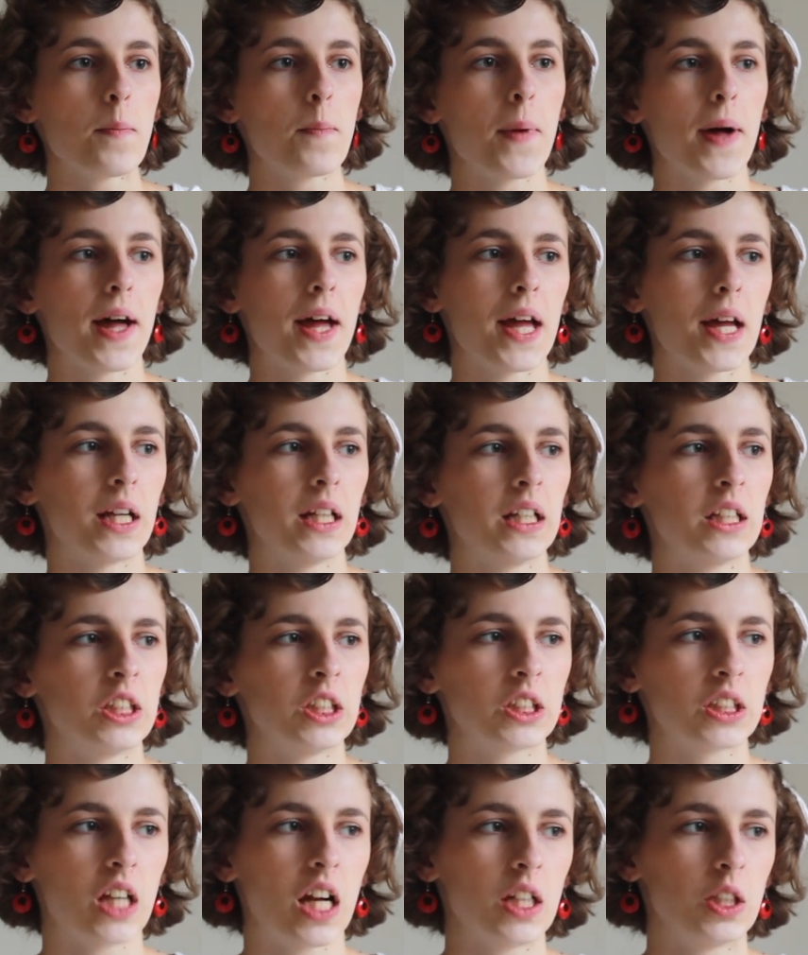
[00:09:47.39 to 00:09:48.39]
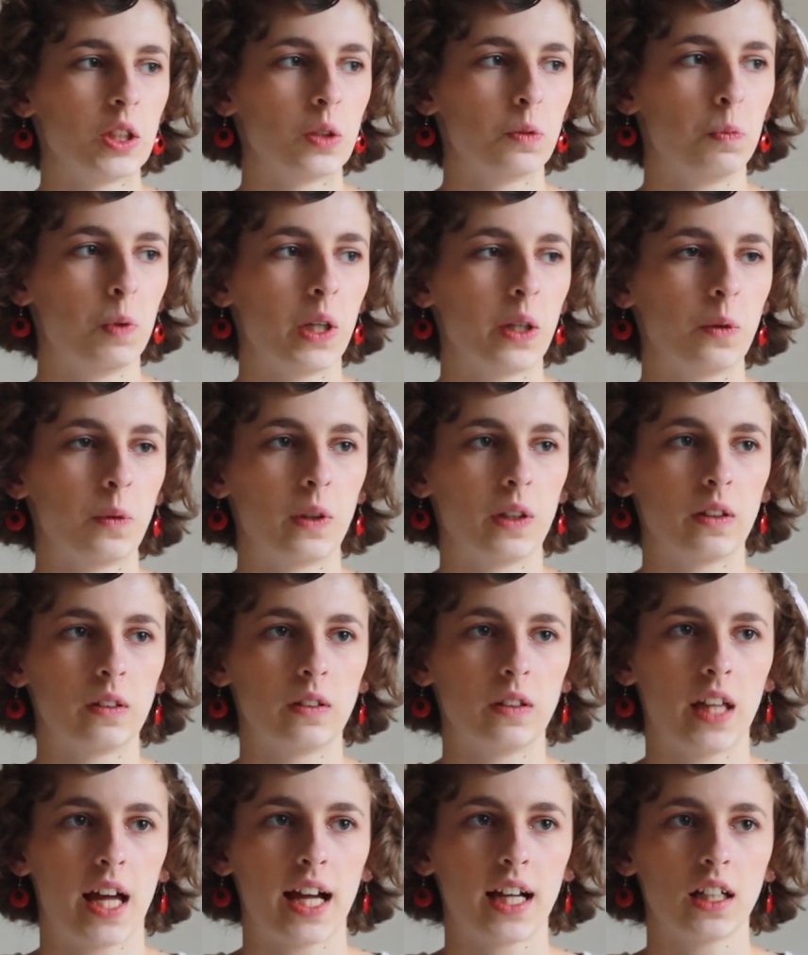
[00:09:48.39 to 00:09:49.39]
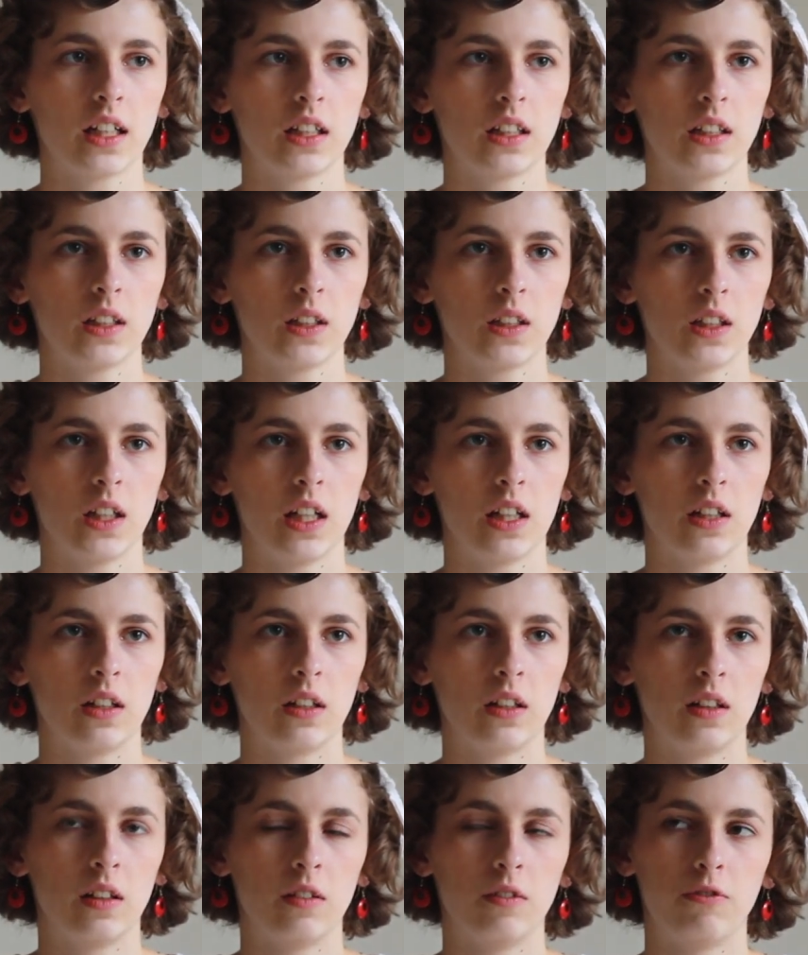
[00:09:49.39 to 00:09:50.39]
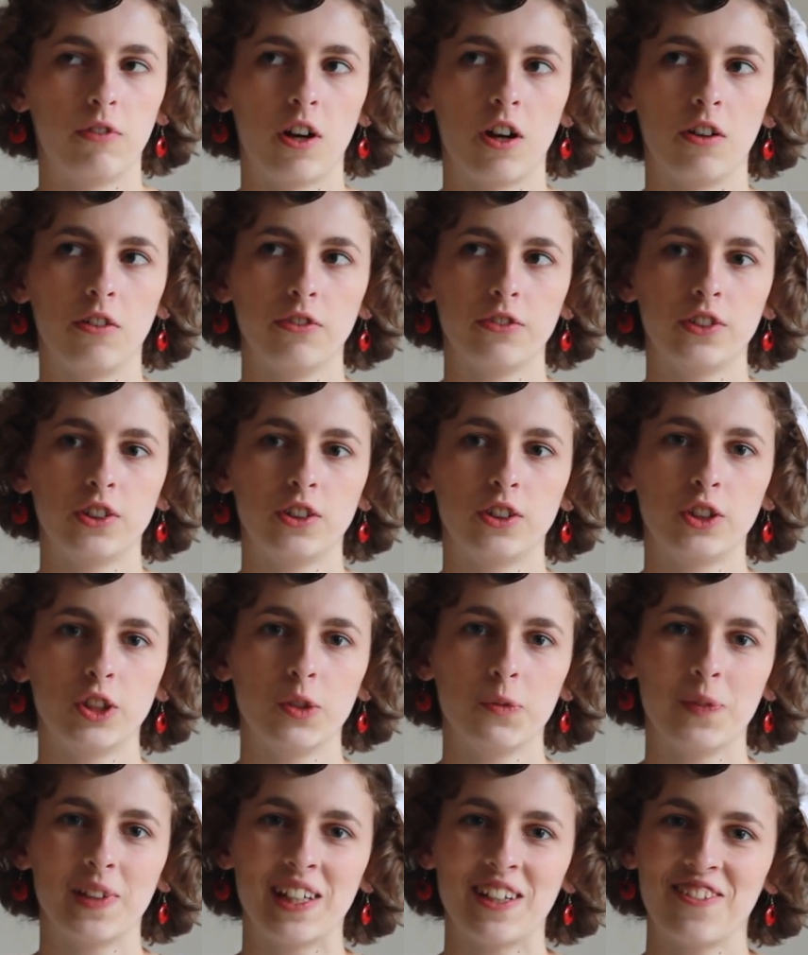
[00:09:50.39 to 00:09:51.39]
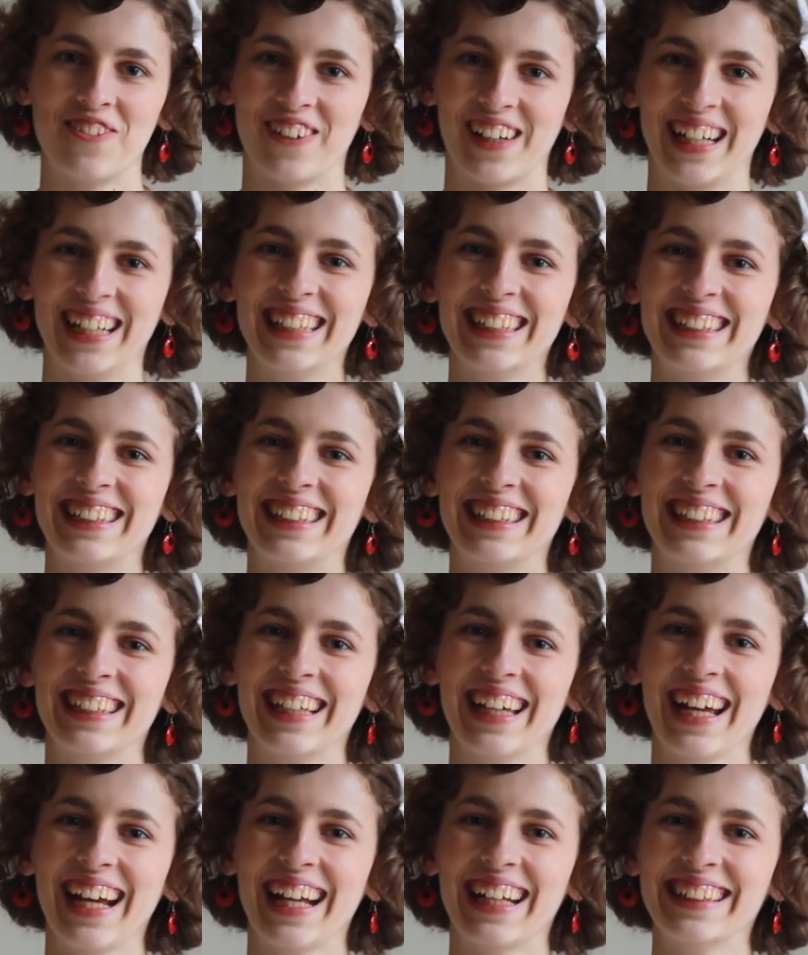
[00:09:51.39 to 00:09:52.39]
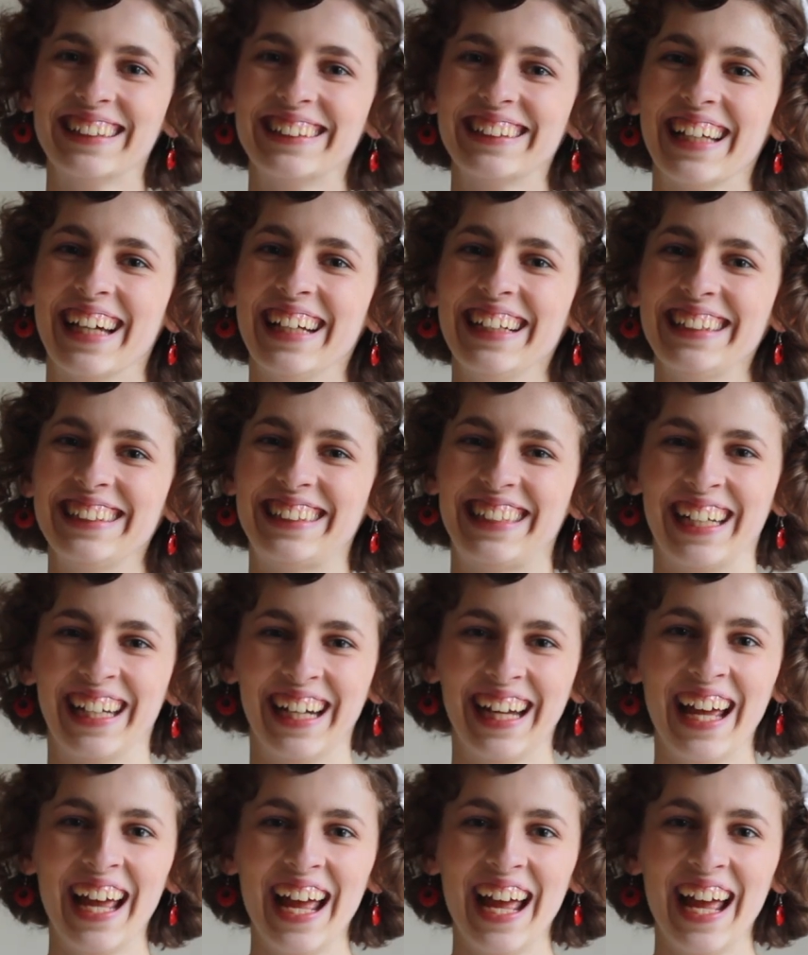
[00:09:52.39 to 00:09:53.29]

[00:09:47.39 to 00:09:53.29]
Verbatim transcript: but it just got to a point where that involved too many fights and such.